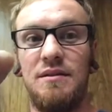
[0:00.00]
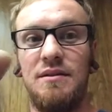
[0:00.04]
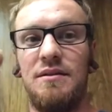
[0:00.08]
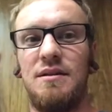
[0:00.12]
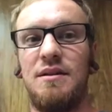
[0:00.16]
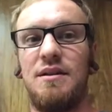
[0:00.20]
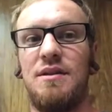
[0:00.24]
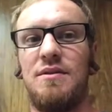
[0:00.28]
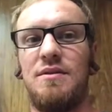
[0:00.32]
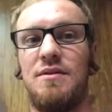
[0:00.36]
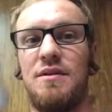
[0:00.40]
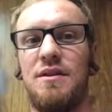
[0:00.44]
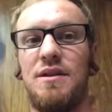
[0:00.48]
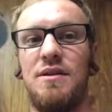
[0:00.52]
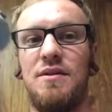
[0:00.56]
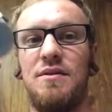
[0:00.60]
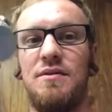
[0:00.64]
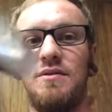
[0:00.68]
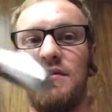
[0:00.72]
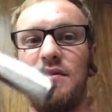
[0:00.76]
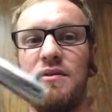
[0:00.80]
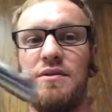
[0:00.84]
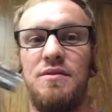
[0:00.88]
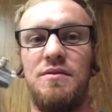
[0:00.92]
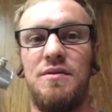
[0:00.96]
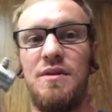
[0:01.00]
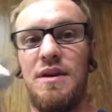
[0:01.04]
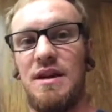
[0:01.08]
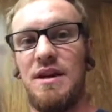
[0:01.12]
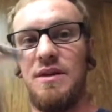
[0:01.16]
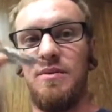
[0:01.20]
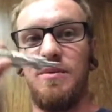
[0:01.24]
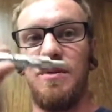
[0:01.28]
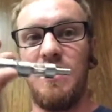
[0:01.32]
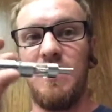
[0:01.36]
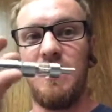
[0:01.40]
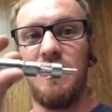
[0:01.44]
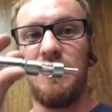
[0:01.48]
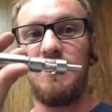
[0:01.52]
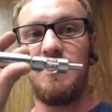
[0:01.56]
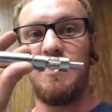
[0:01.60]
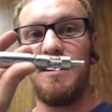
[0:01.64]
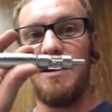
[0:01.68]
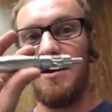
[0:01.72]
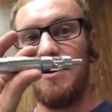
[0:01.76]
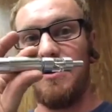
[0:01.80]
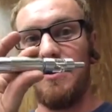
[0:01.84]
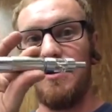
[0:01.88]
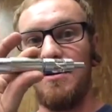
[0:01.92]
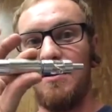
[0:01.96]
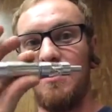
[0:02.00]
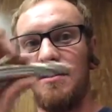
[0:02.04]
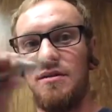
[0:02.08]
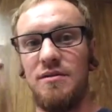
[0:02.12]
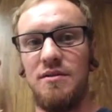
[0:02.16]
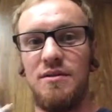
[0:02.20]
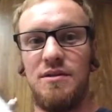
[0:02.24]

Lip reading: They don't go to anywhere at all.